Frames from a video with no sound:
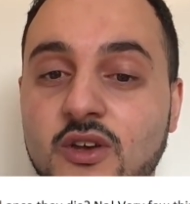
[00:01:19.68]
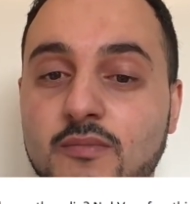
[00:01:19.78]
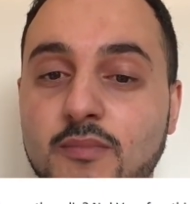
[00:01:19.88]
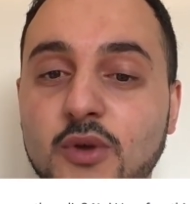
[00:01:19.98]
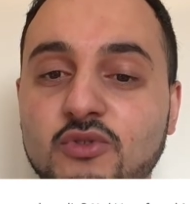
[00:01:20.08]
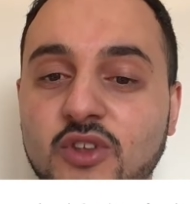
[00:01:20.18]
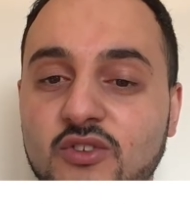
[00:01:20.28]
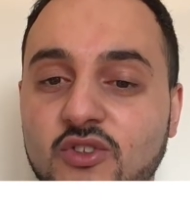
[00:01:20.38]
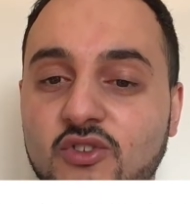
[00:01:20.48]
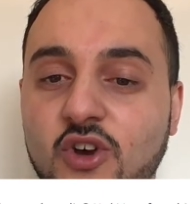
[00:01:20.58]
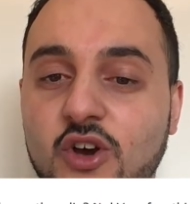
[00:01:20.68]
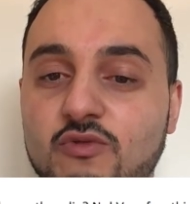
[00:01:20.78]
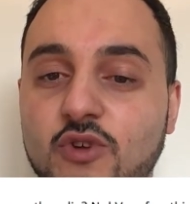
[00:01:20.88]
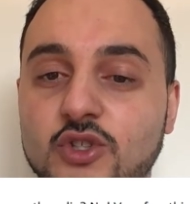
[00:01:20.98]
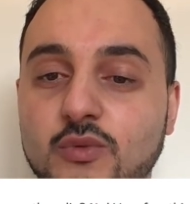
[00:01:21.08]
Most things that die
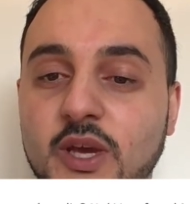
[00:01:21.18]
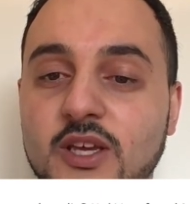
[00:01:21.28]
rot away